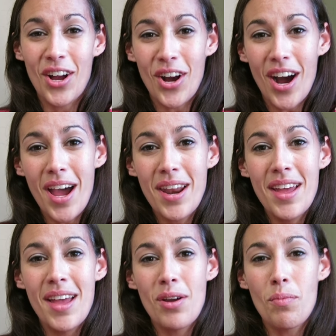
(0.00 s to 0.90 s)
God
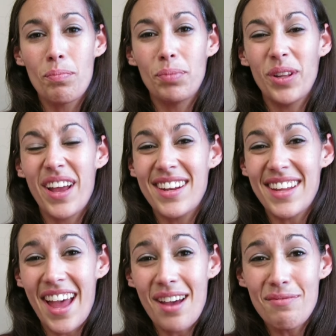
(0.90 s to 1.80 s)

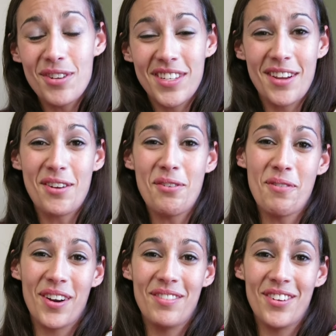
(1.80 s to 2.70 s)
planned every single
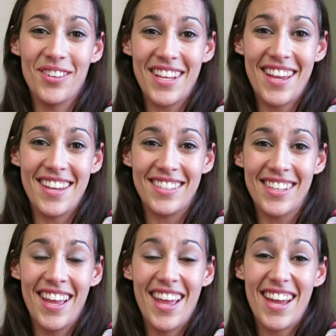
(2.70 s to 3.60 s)
one of your days,
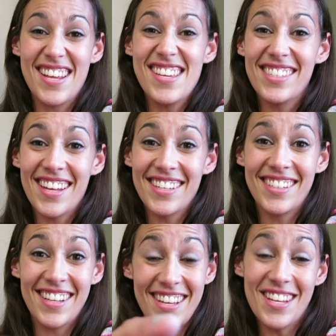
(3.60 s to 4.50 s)
and he says
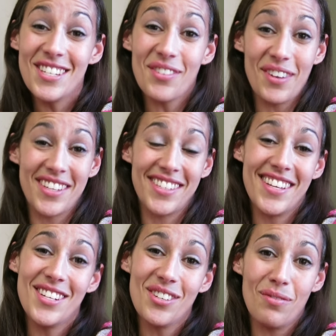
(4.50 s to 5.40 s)
to each of us,
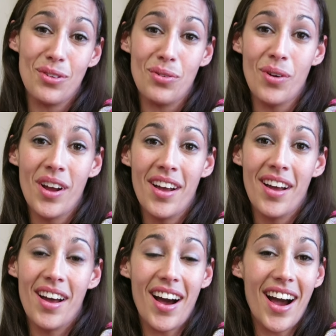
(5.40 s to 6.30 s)
each of you,
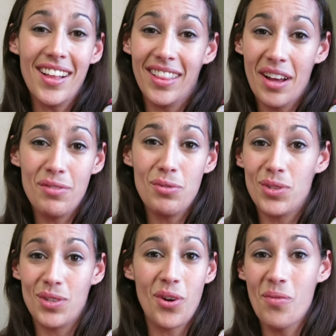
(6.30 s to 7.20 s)
I love you
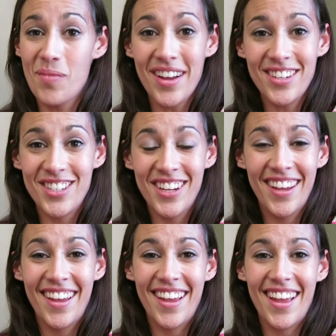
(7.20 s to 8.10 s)
so much,
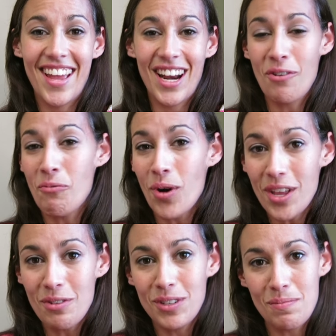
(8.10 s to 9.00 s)
and I
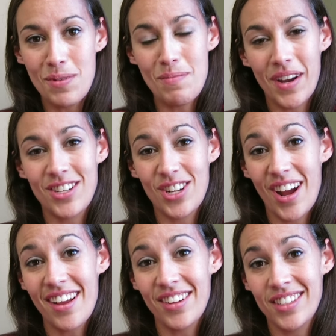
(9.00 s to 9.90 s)
want you to be my
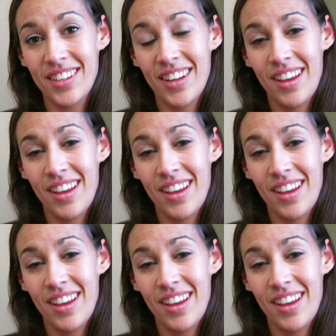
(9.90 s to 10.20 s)
child.